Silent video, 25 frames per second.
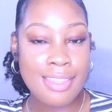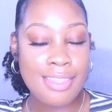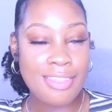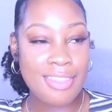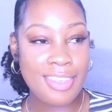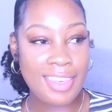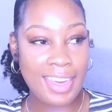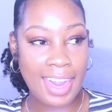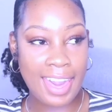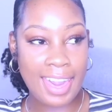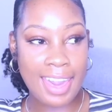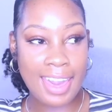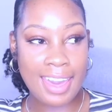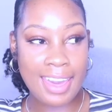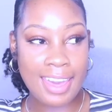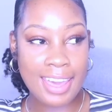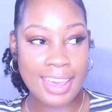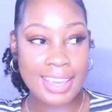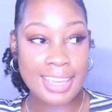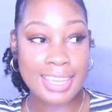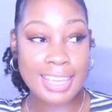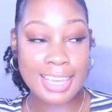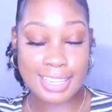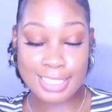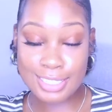
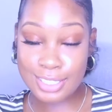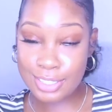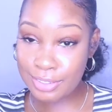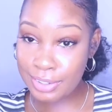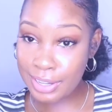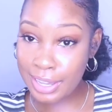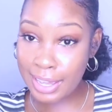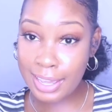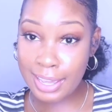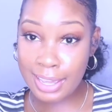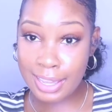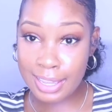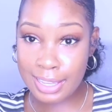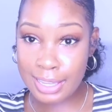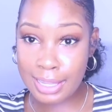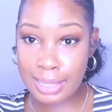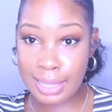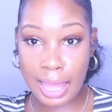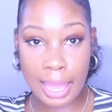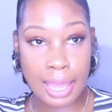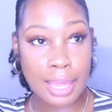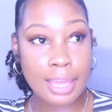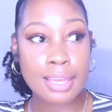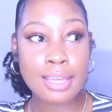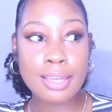that yes, you can.
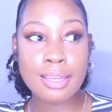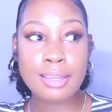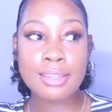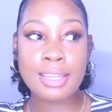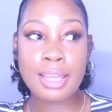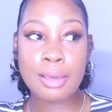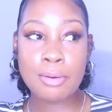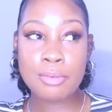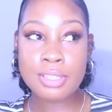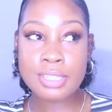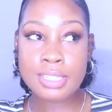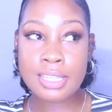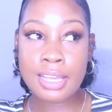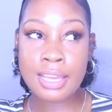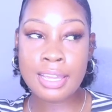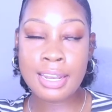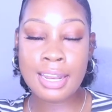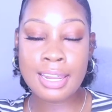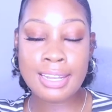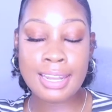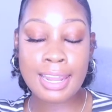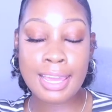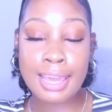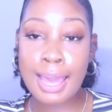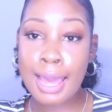Like, they were saying
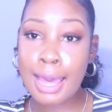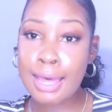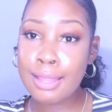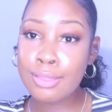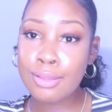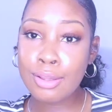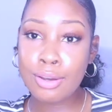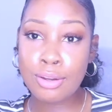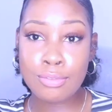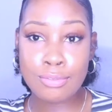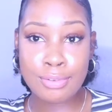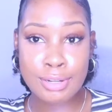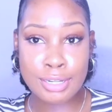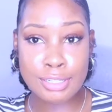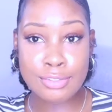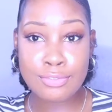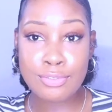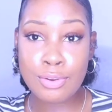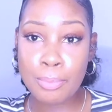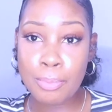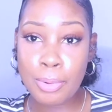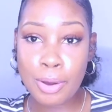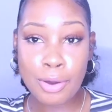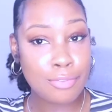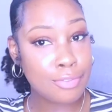that they got low risk
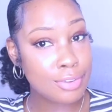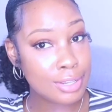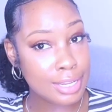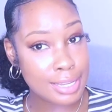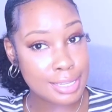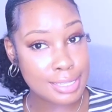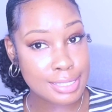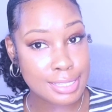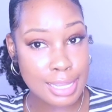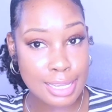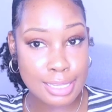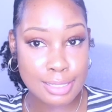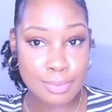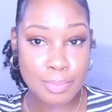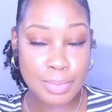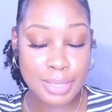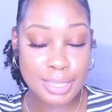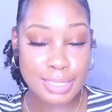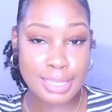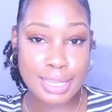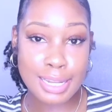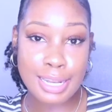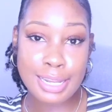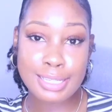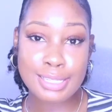for both of the assessments
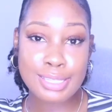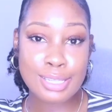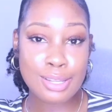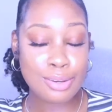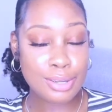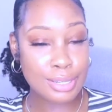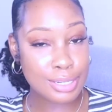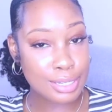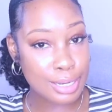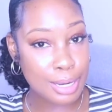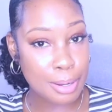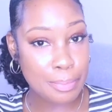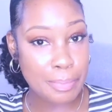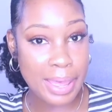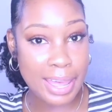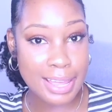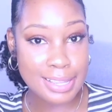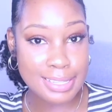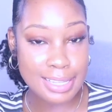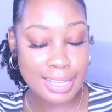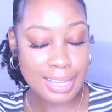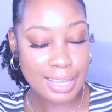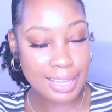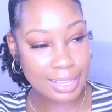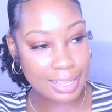and they still ended up
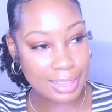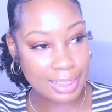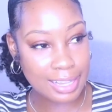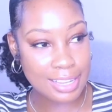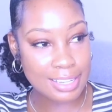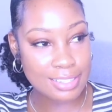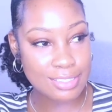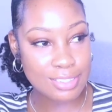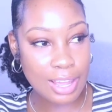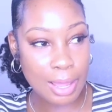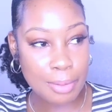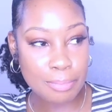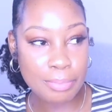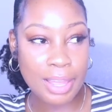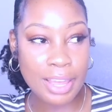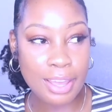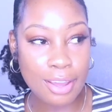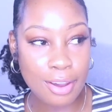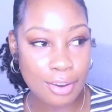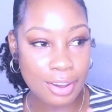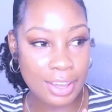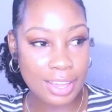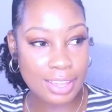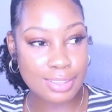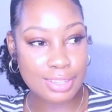passing Nclex. So I'm like,
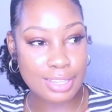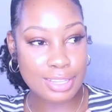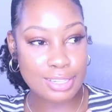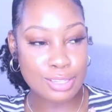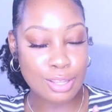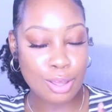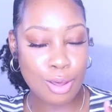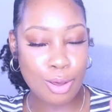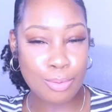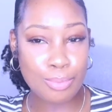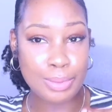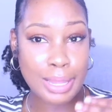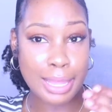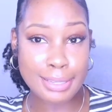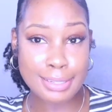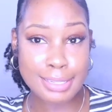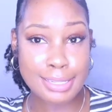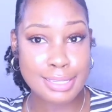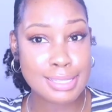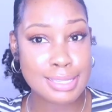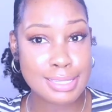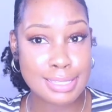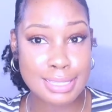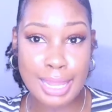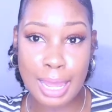okay, there's hope. Like,
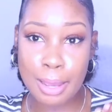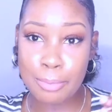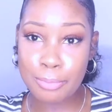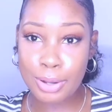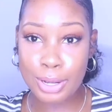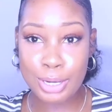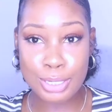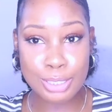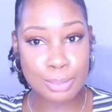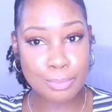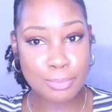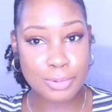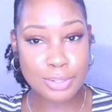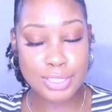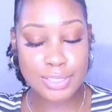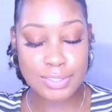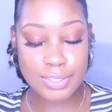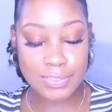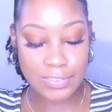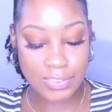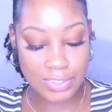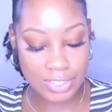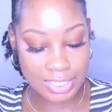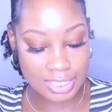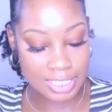this is not
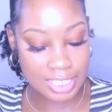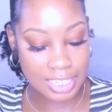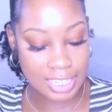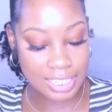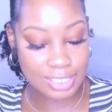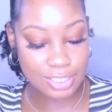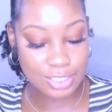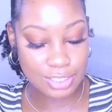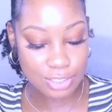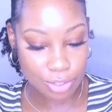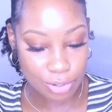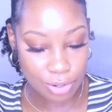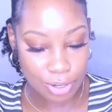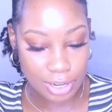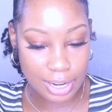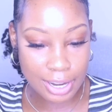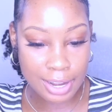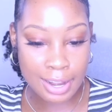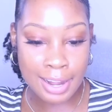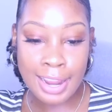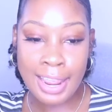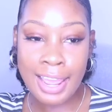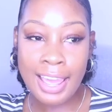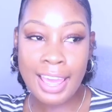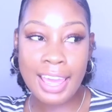100% sure.
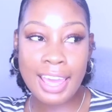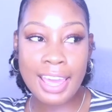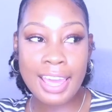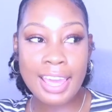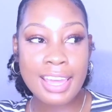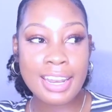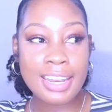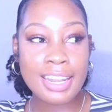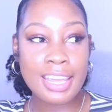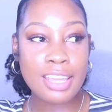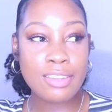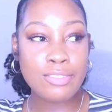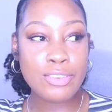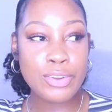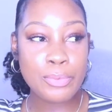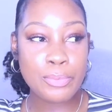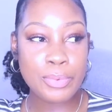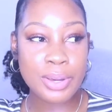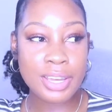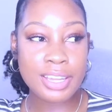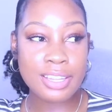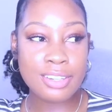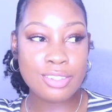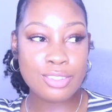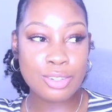And even
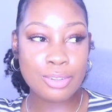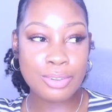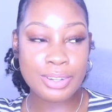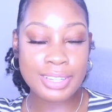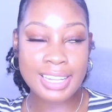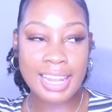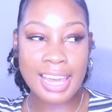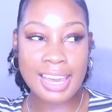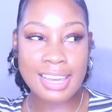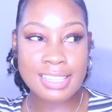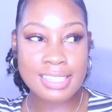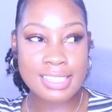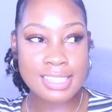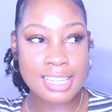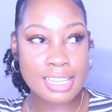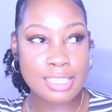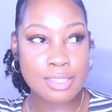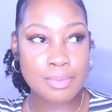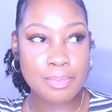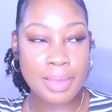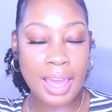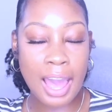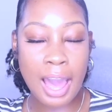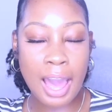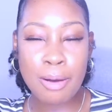when doing that
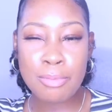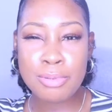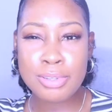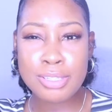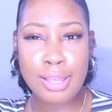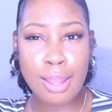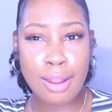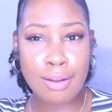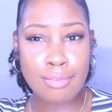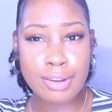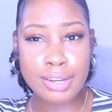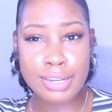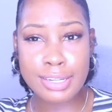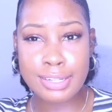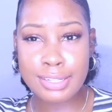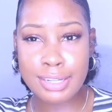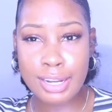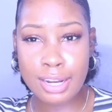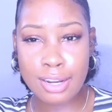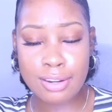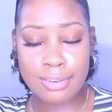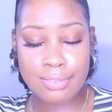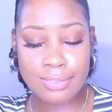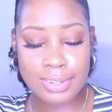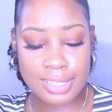assessment, I was already
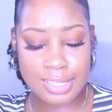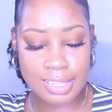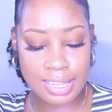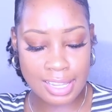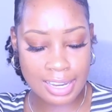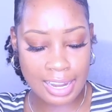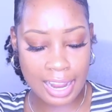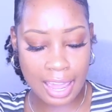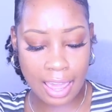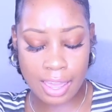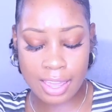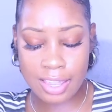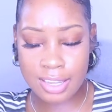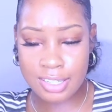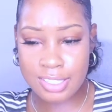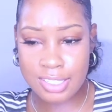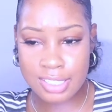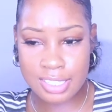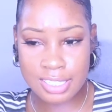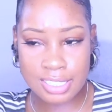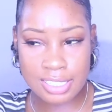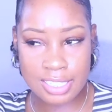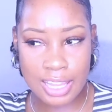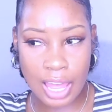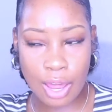nervous and
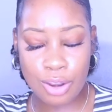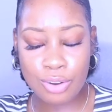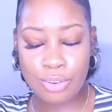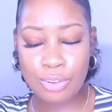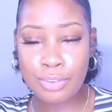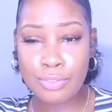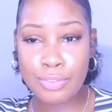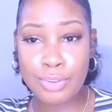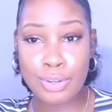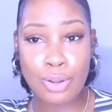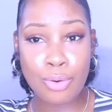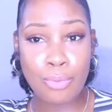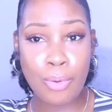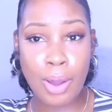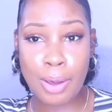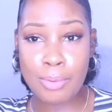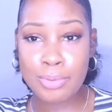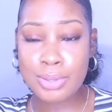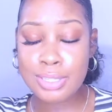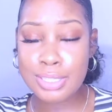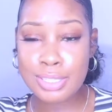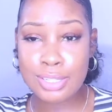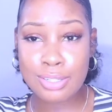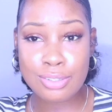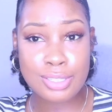anxious. I don't even know why I
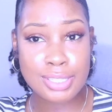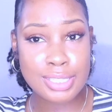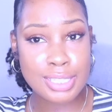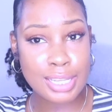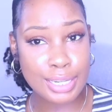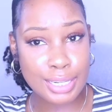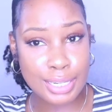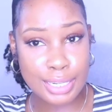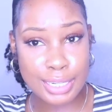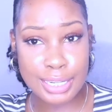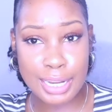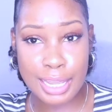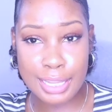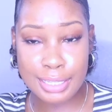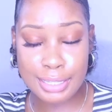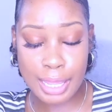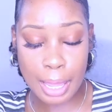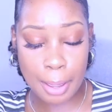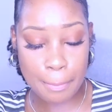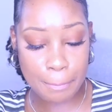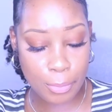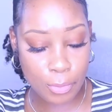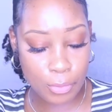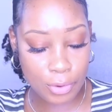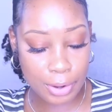was still studying at
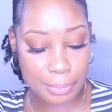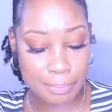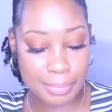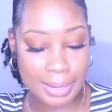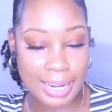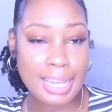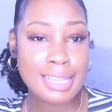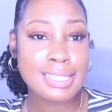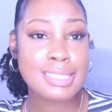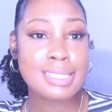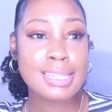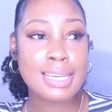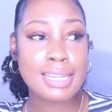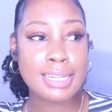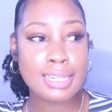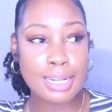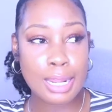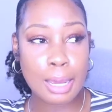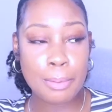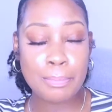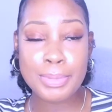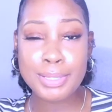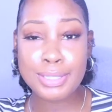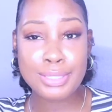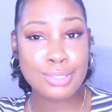that point, but I studied
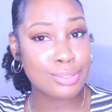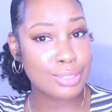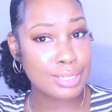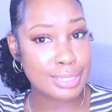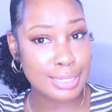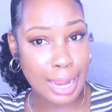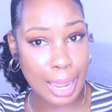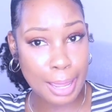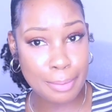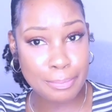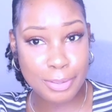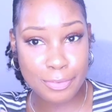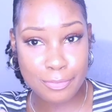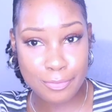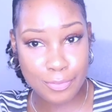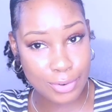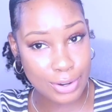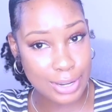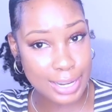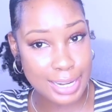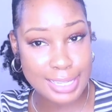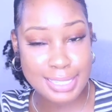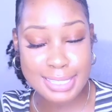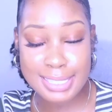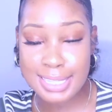up until the night before.
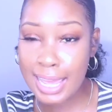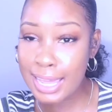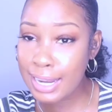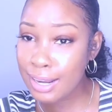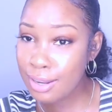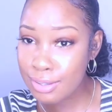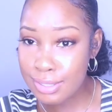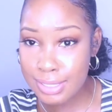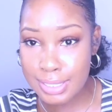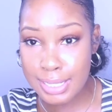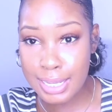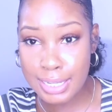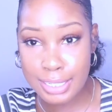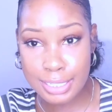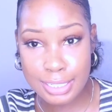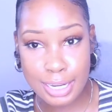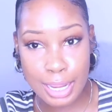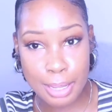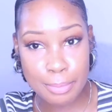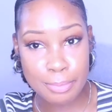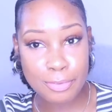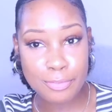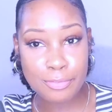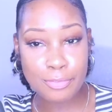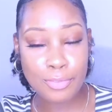They say don't study the
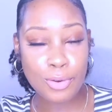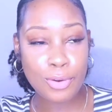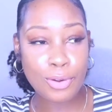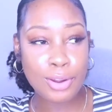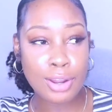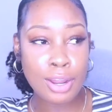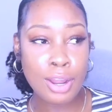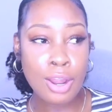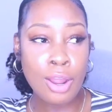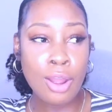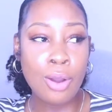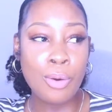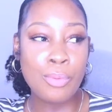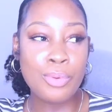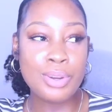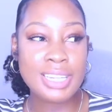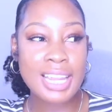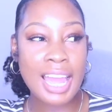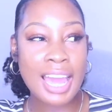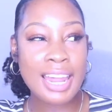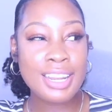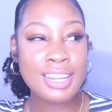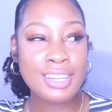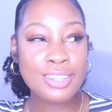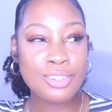day before, which
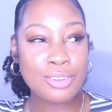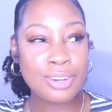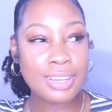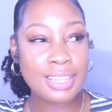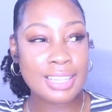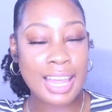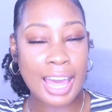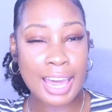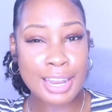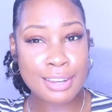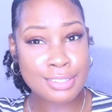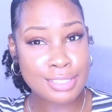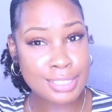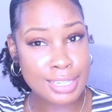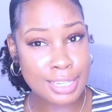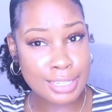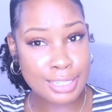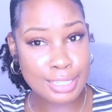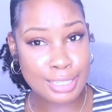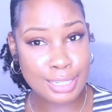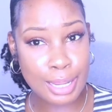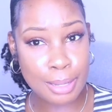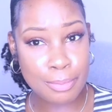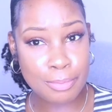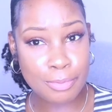I didn't do a lot of
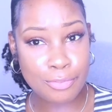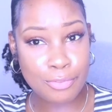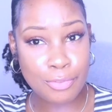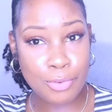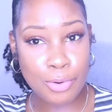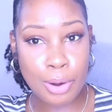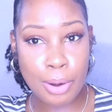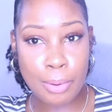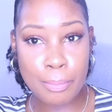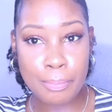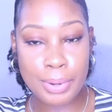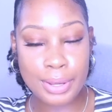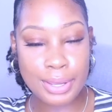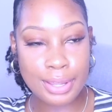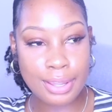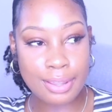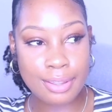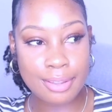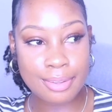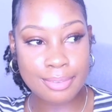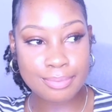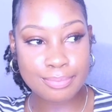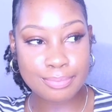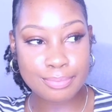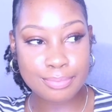studying the day before,
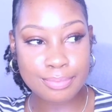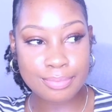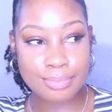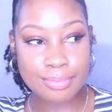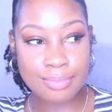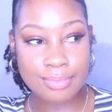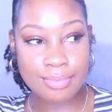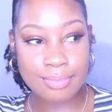but